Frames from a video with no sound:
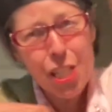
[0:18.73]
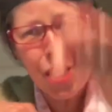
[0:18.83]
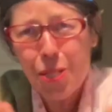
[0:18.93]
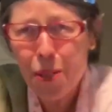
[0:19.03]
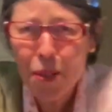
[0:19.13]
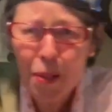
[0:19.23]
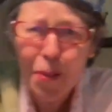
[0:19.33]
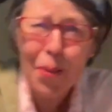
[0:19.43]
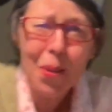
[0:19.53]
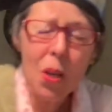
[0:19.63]

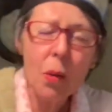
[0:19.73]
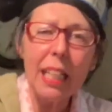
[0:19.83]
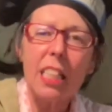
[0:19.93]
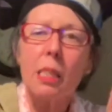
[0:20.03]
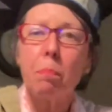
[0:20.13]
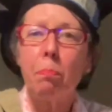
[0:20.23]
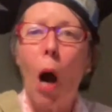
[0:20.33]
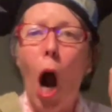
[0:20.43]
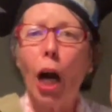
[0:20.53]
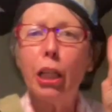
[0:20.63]
show is
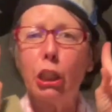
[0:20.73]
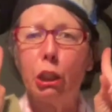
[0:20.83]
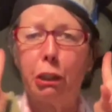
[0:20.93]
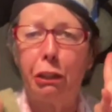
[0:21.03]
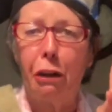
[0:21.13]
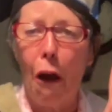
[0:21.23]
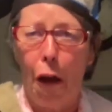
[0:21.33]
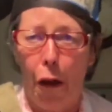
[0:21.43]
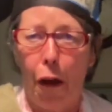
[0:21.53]
part deux.